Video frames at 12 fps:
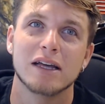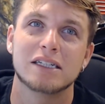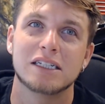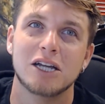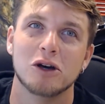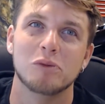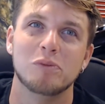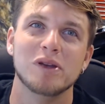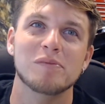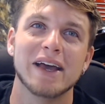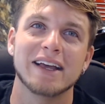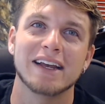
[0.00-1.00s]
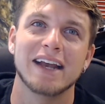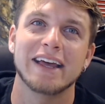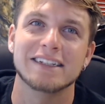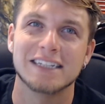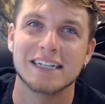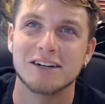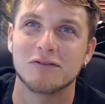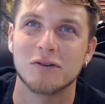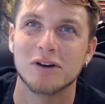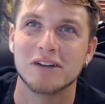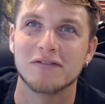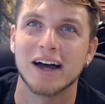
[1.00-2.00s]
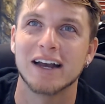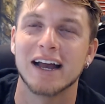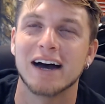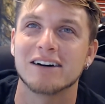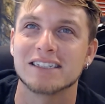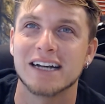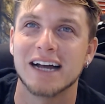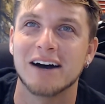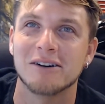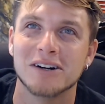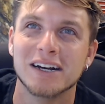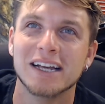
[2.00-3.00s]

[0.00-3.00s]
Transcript: still be making $18 to $45 an hour